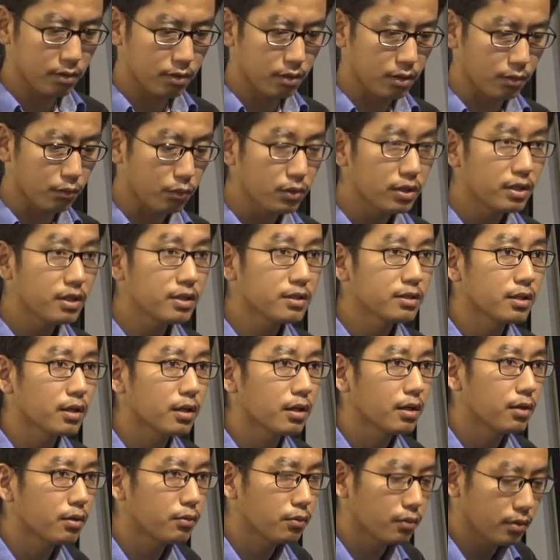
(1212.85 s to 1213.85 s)
Yeah, with this,
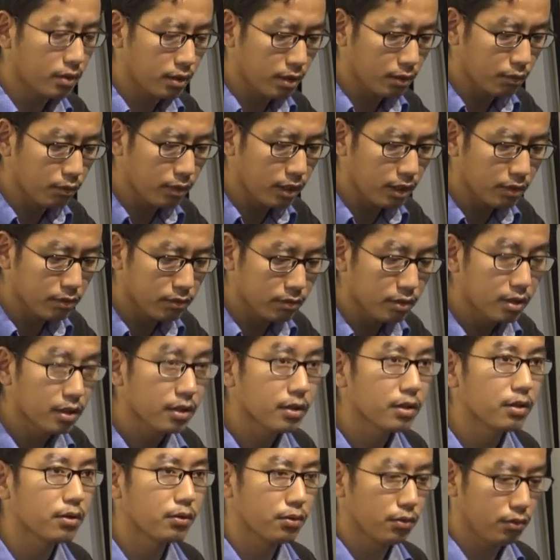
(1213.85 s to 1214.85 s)
I would like to
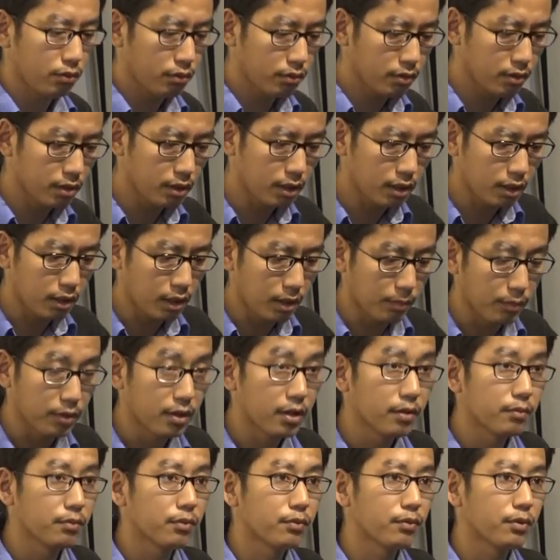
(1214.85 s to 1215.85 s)
thank you, I
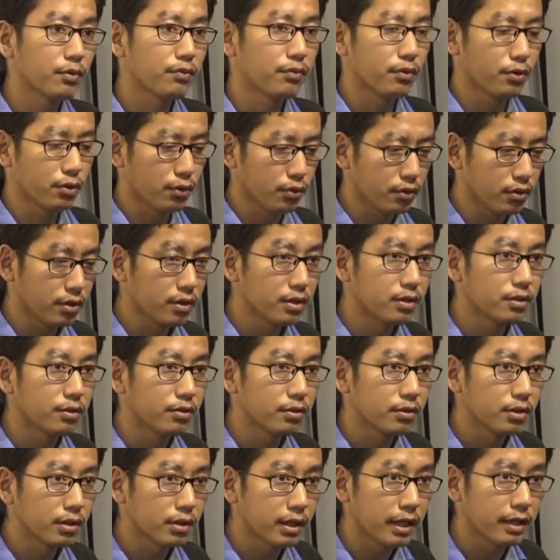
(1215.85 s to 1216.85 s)
mean everyone, for your, you
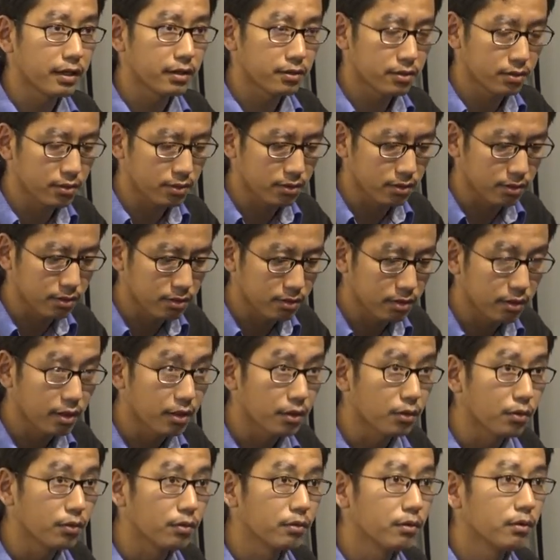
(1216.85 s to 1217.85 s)
know, kind attention.
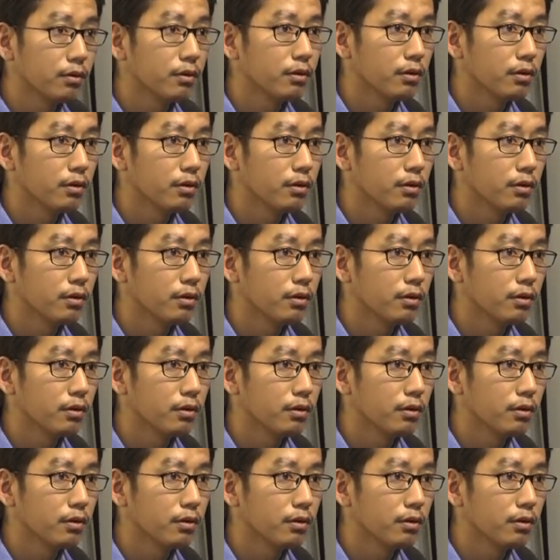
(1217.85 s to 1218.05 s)
Thank you.